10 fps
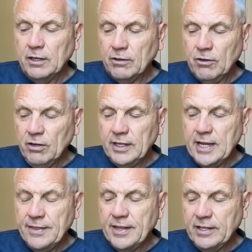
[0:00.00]
I'm kind of
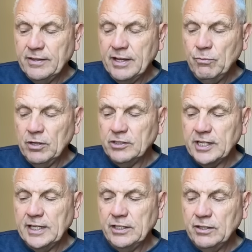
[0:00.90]
getting they want to
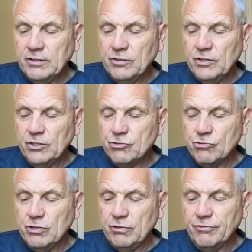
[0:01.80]
tell you the
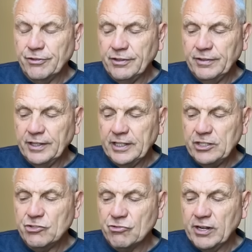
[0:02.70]
truth, the
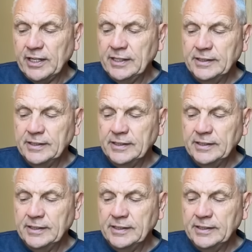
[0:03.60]
history.